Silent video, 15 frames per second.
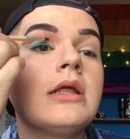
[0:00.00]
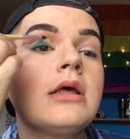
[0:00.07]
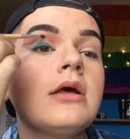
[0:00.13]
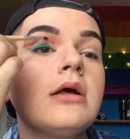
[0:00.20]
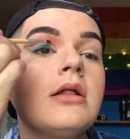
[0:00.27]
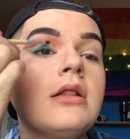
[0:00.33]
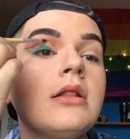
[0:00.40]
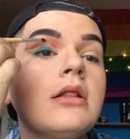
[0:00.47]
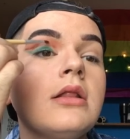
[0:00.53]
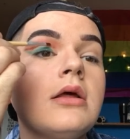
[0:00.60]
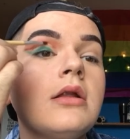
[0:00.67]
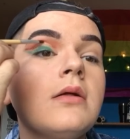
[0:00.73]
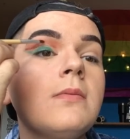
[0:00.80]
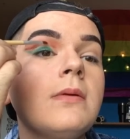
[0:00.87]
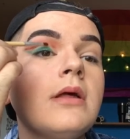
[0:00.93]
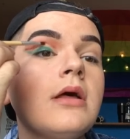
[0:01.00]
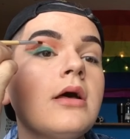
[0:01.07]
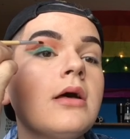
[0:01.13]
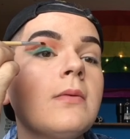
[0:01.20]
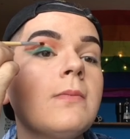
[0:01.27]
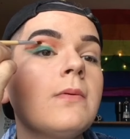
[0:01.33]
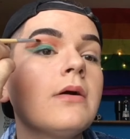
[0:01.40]
it a little bit
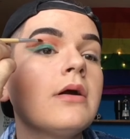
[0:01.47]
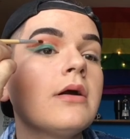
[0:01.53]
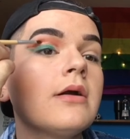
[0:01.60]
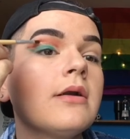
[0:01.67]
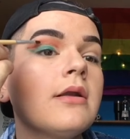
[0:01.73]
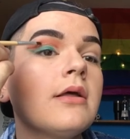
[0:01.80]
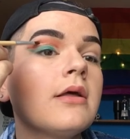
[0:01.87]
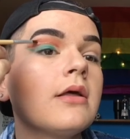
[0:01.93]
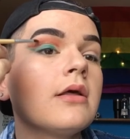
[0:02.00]
upward.